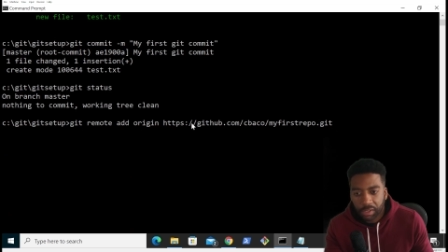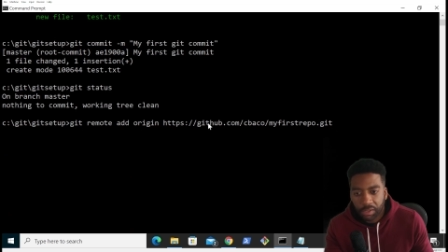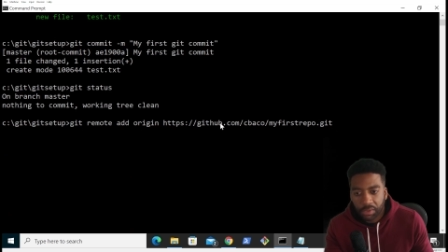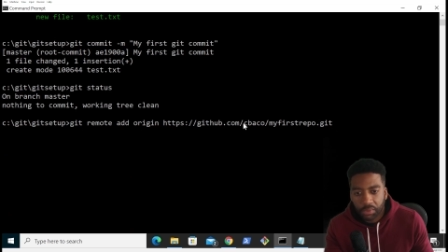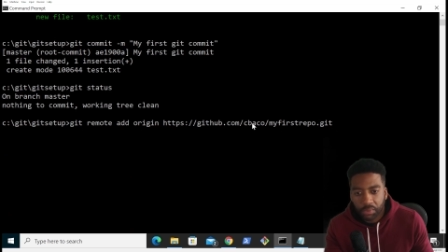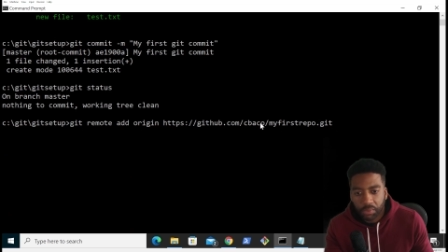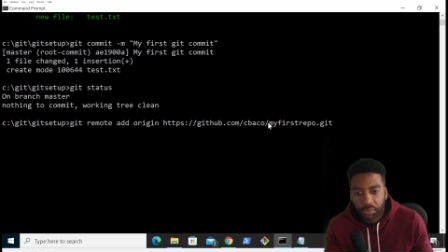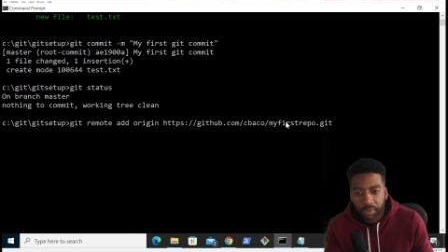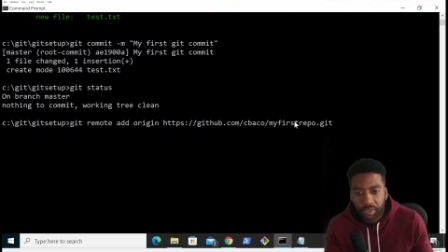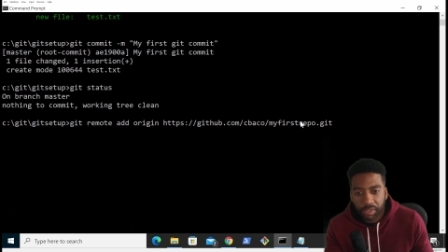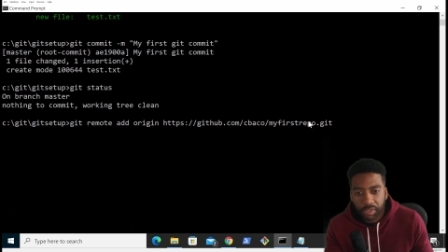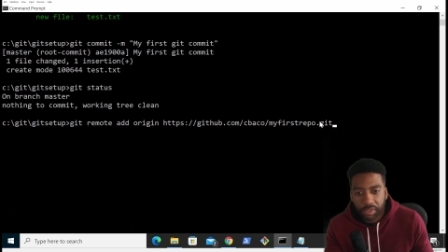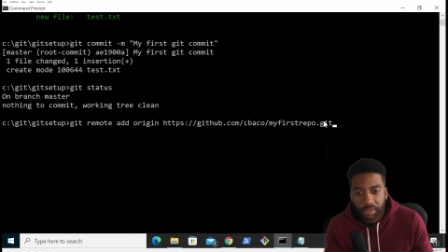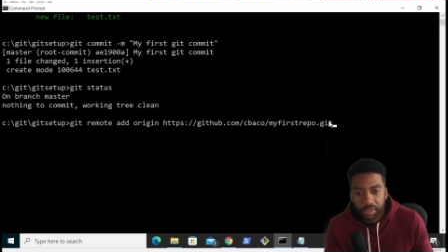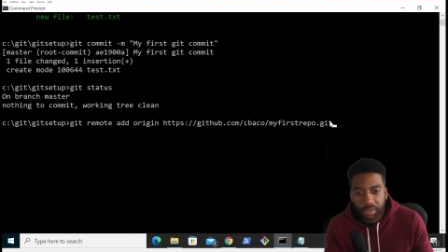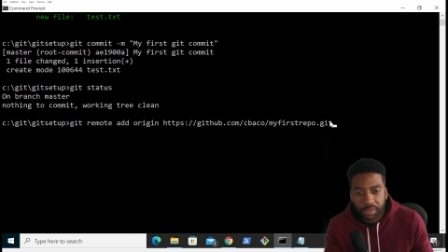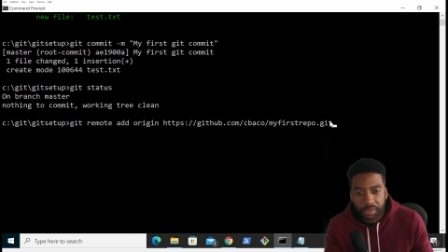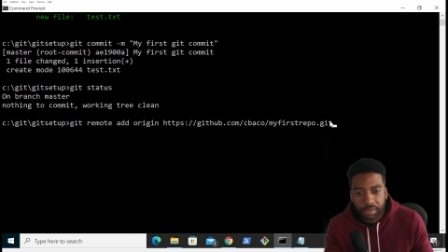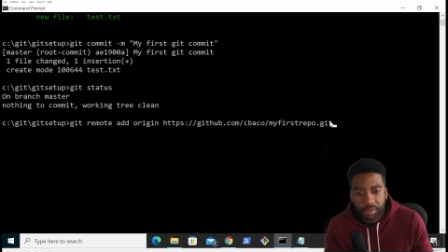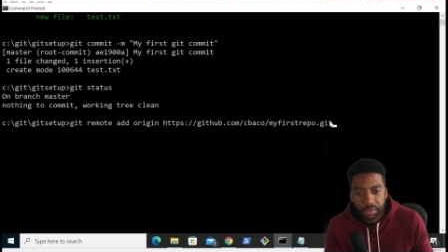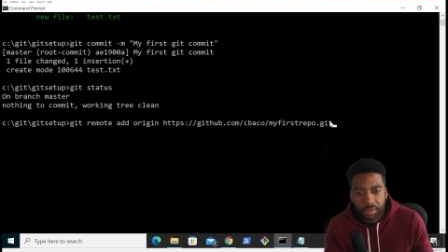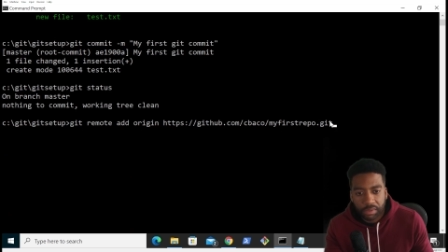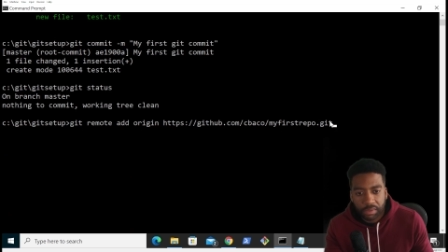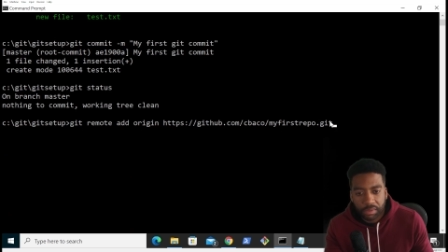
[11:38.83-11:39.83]
with
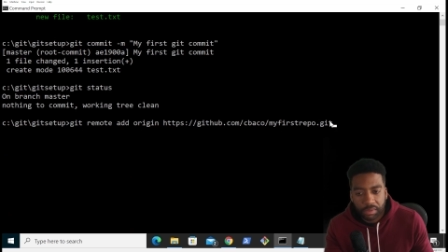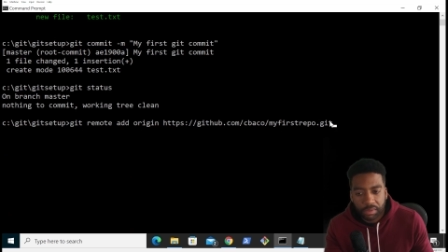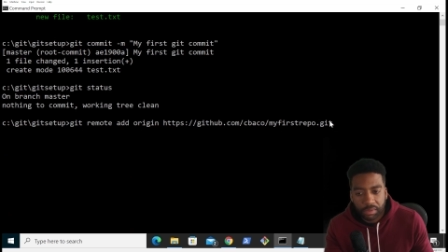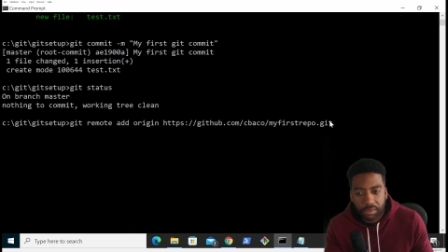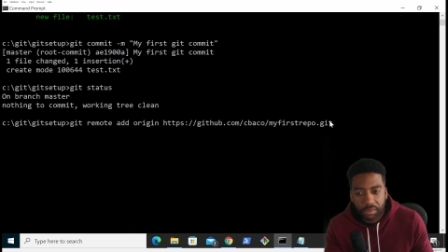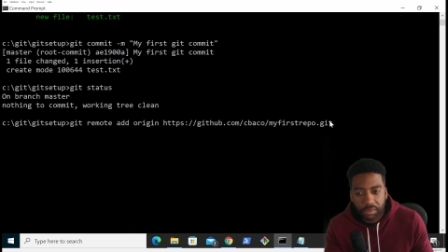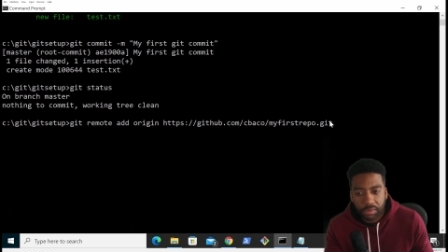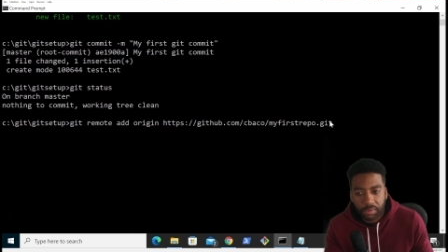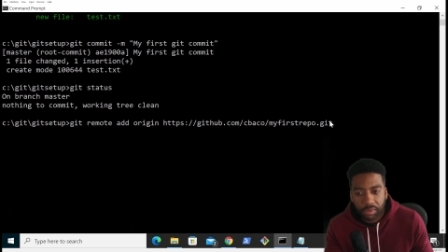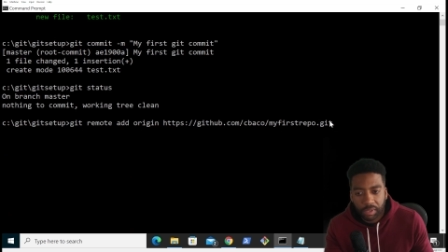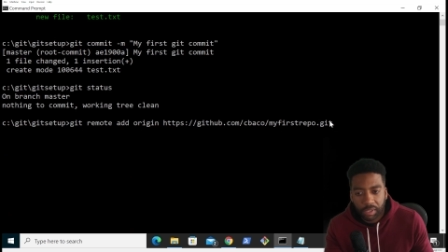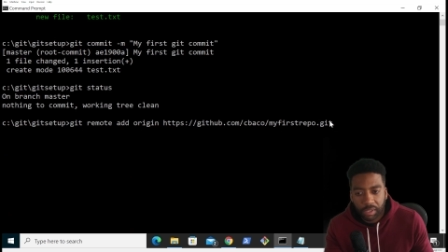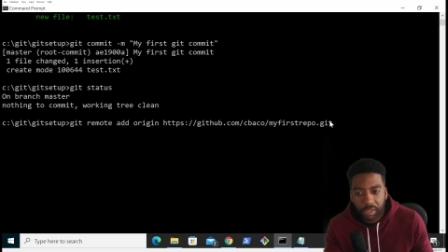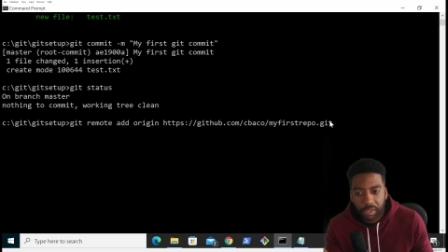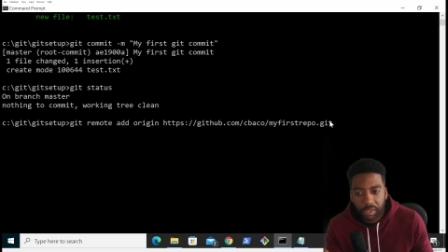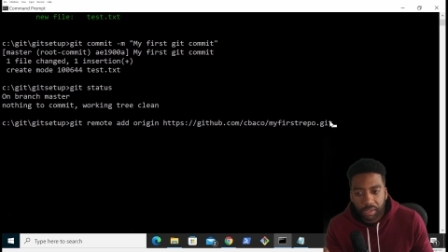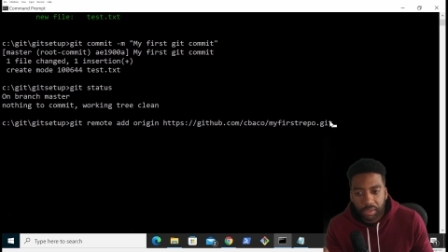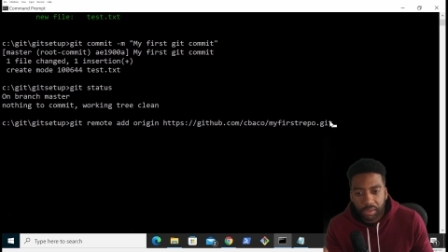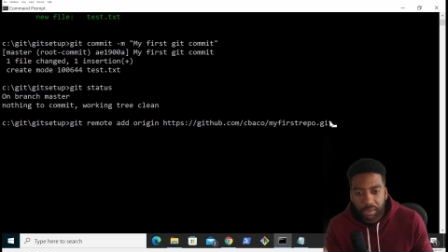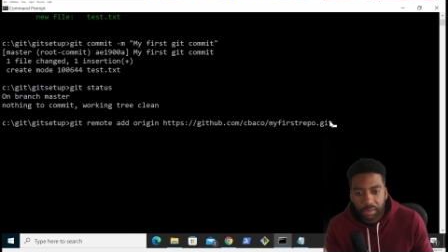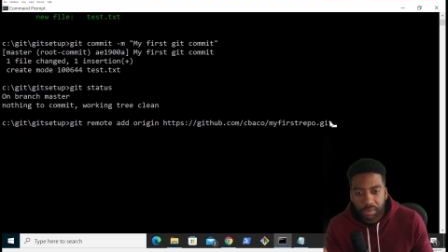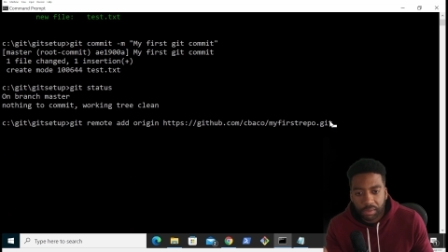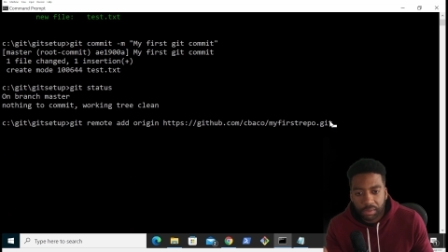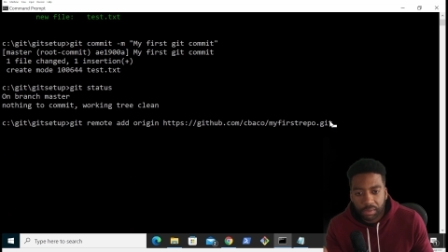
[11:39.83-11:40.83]
the
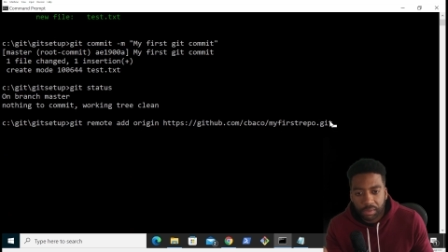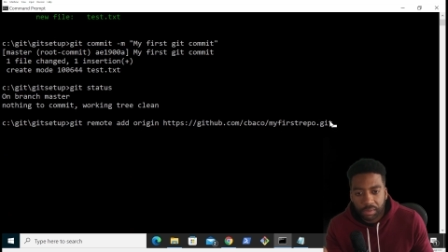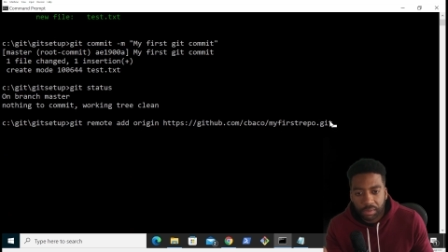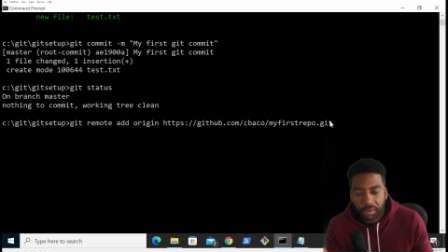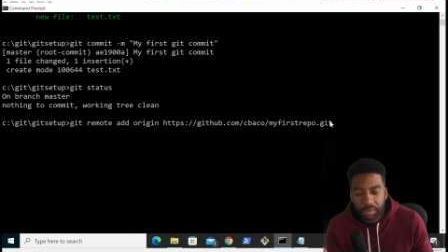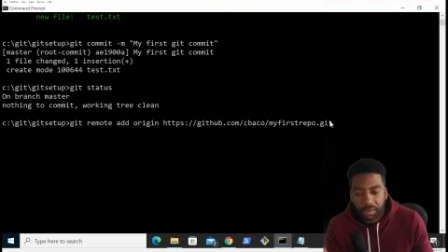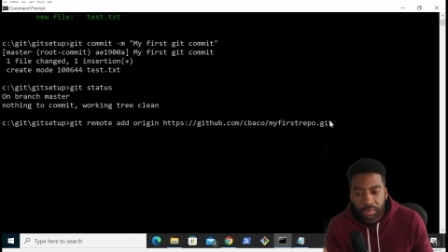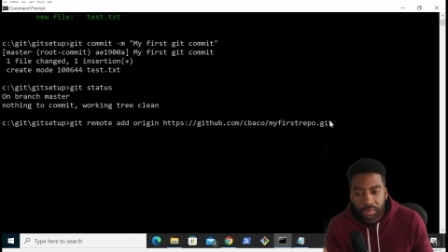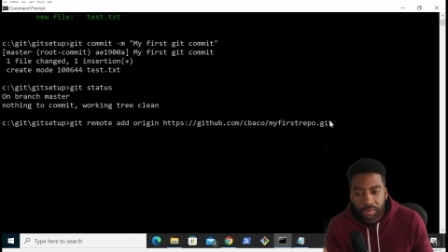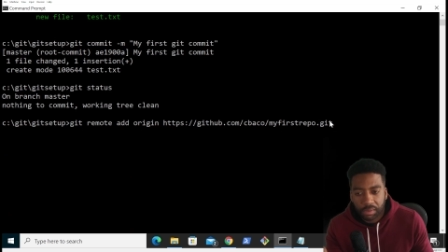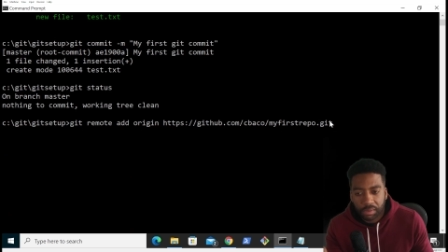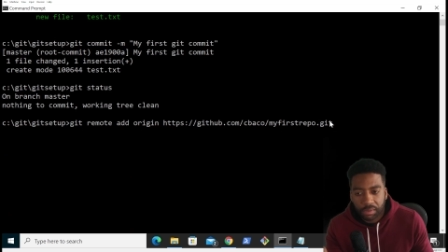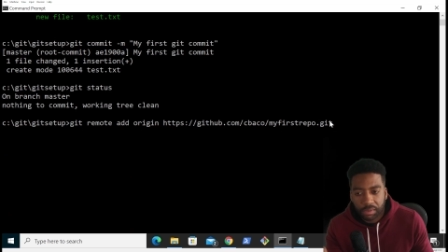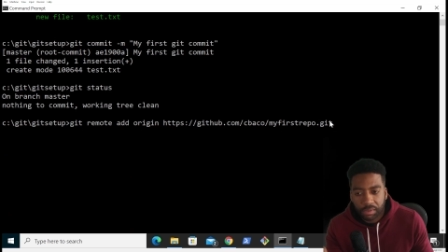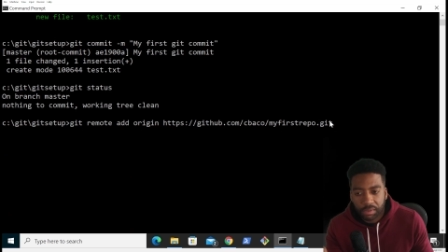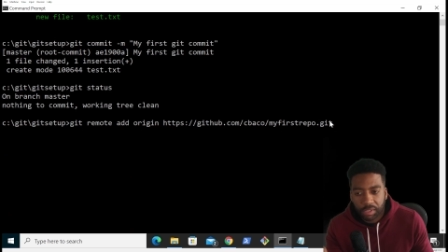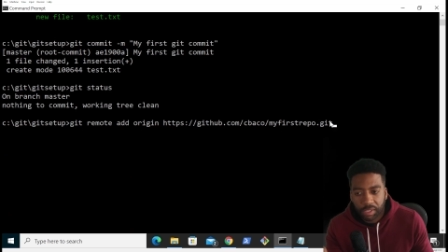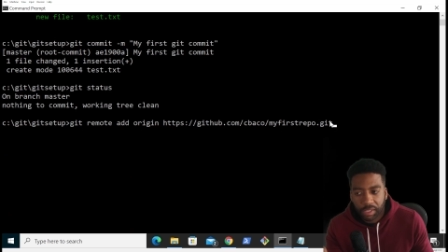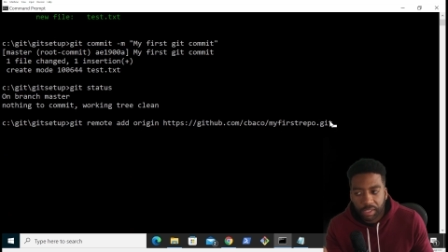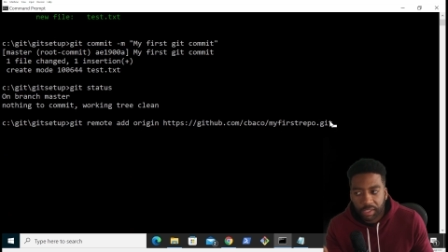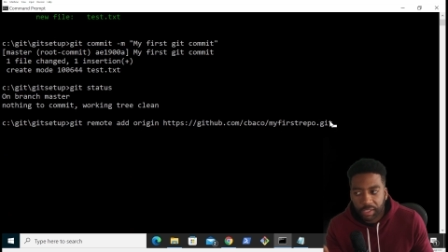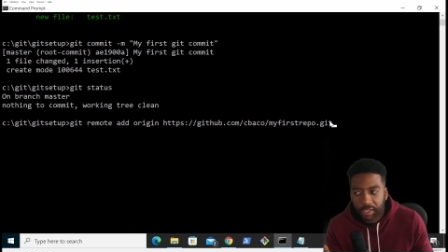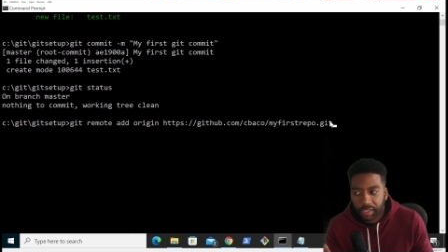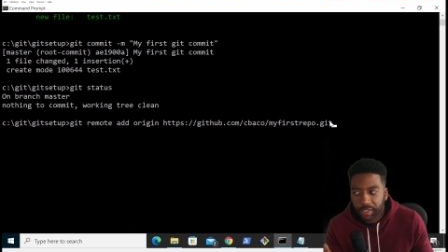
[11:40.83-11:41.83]
URL
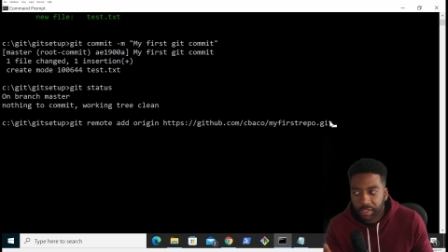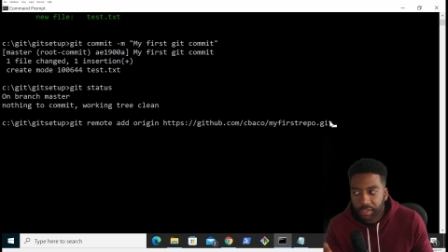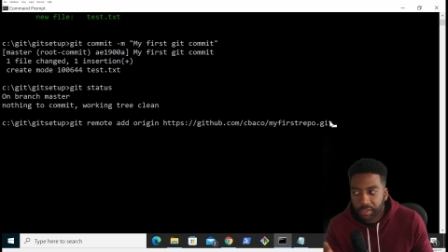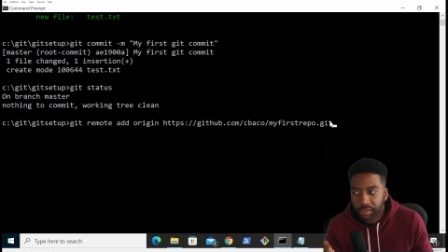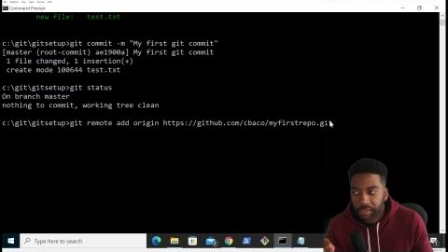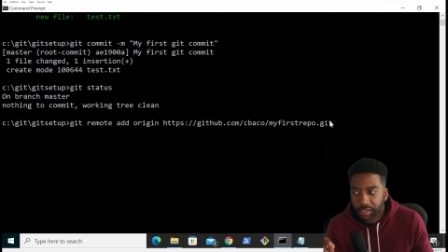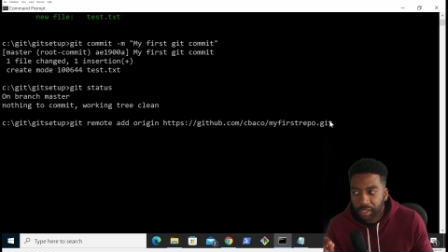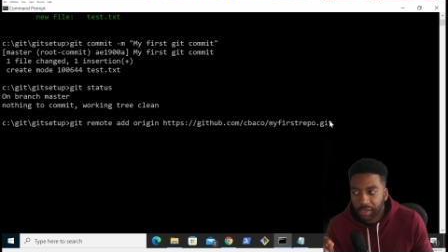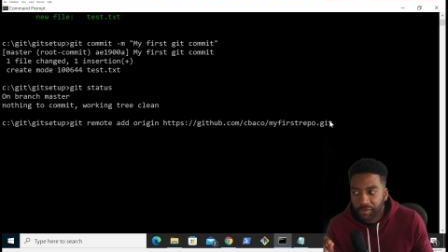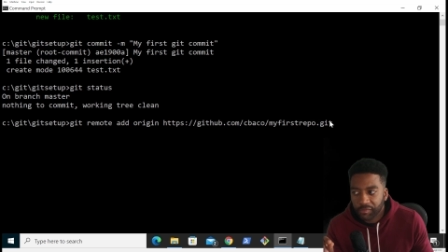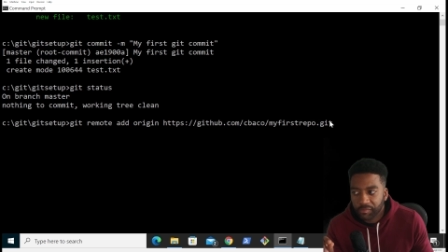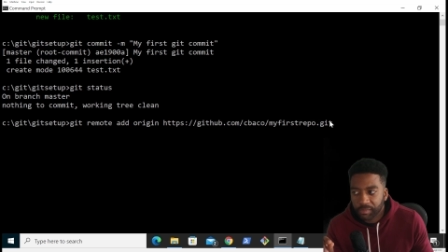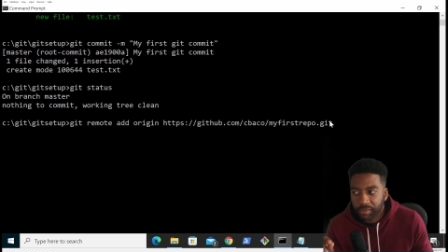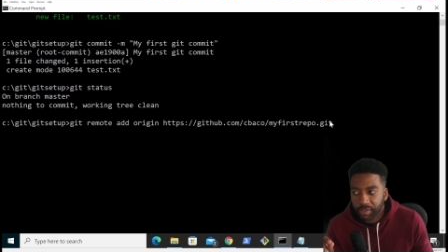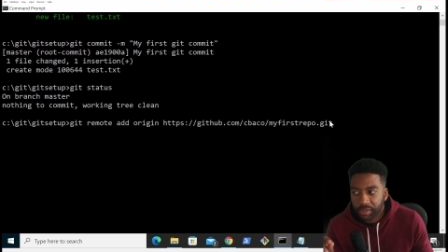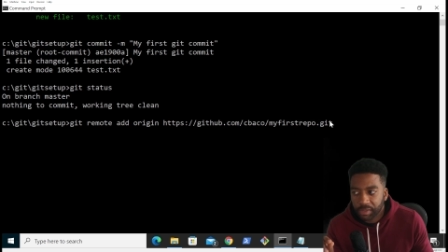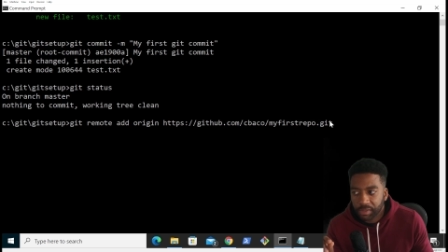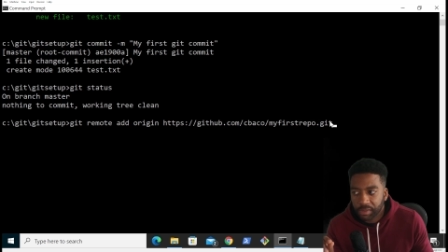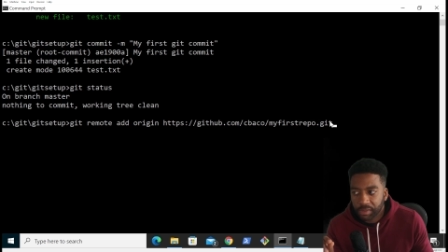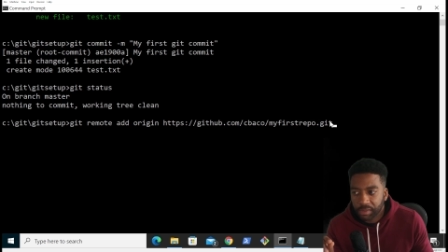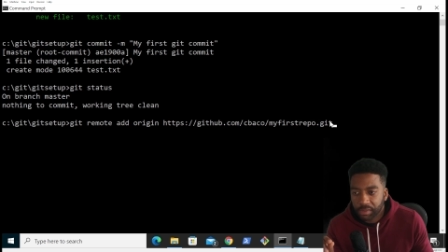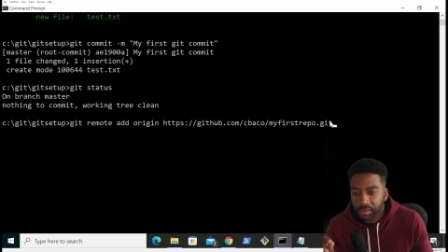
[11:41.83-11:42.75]
that Git gave me,